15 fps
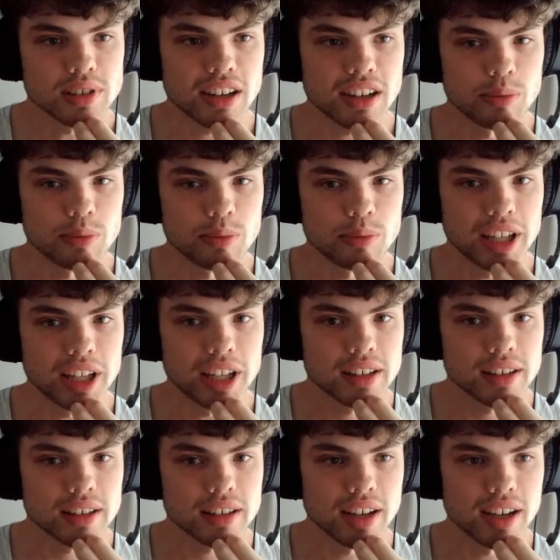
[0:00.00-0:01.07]
terrible play.
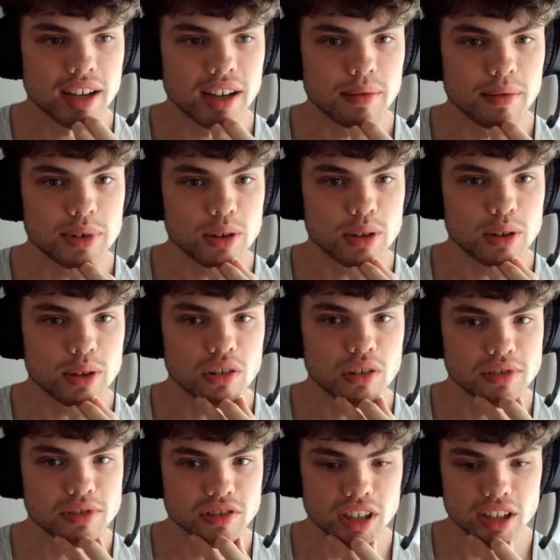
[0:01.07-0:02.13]
He would
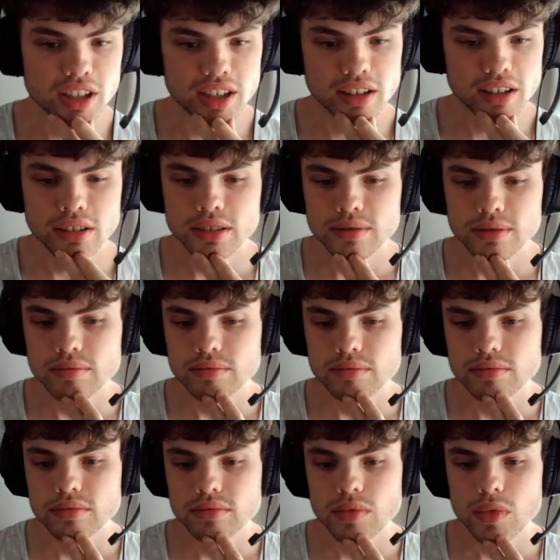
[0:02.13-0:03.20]
overdraw a card.
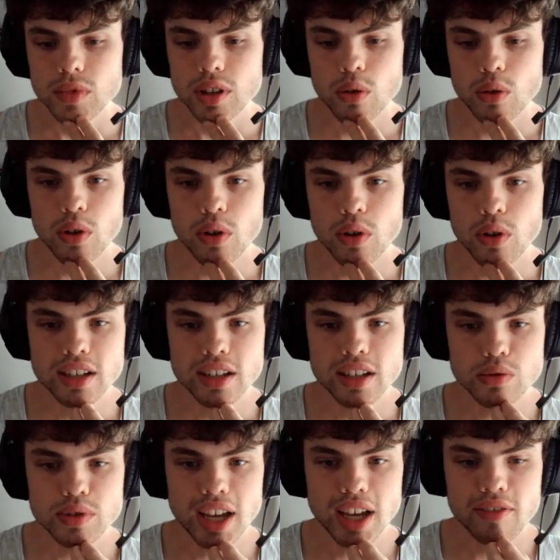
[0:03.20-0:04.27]
Or I can do
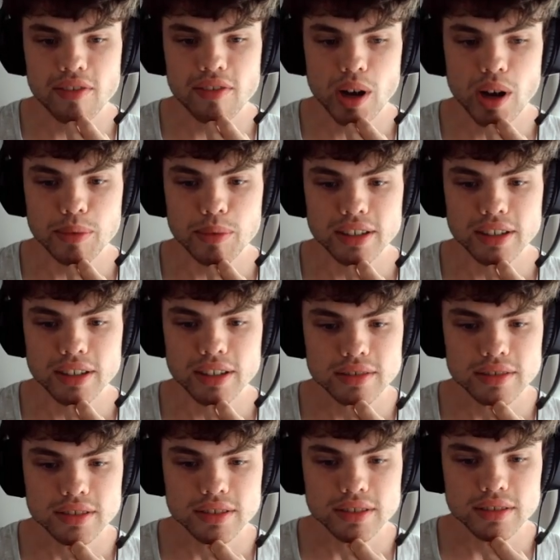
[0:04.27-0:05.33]
dive bombing,
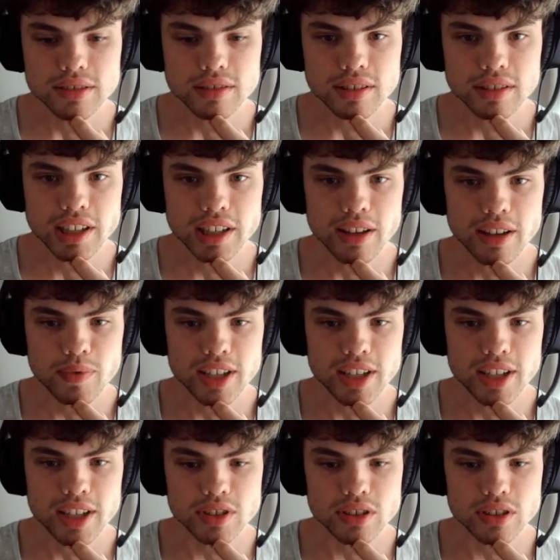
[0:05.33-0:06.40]
hit
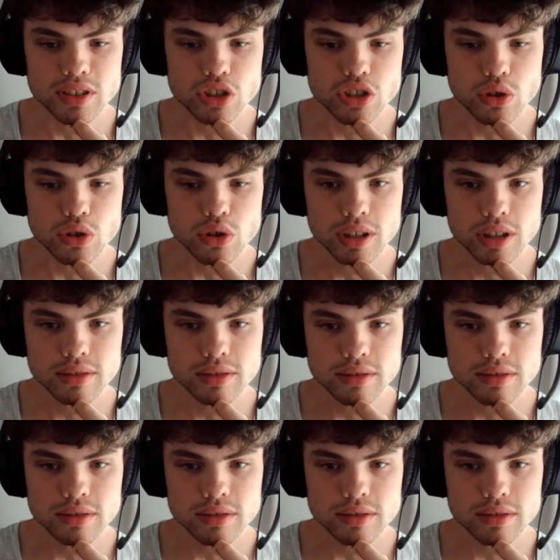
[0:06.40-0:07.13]
face for 2.